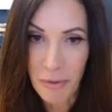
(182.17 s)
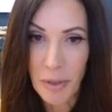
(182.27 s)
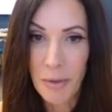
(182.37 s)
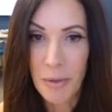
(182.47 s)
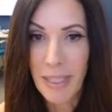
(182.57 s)

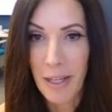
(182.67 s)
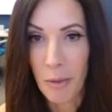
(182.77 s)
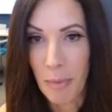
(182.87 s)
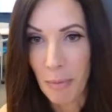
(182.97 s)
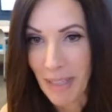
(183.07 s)
food,
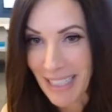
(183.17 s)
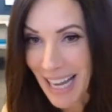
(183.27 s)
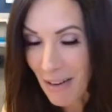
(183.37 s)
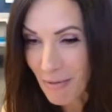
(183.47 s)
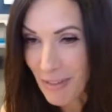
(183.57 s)
helping with
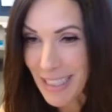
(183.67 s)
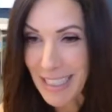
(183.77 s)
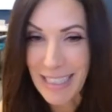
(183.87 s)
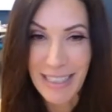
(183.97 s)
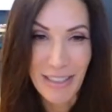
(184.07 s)

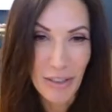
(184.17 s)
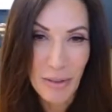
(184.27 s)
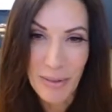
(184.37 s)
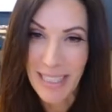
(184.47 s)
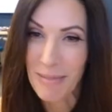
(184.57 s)
Netflix,
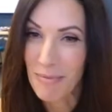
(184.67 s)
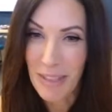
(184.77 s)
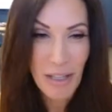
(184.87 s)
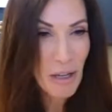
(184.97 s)
choosing